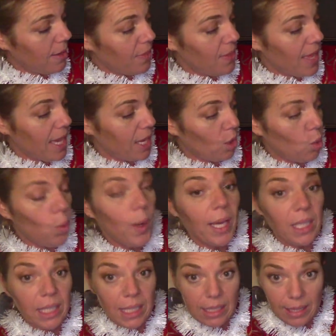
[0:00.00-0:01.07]
they
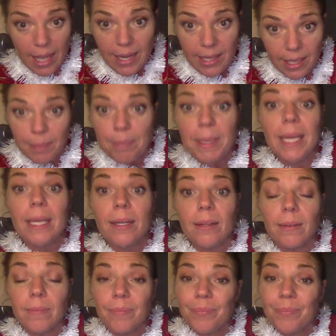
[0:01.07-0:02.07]
quickly let him in.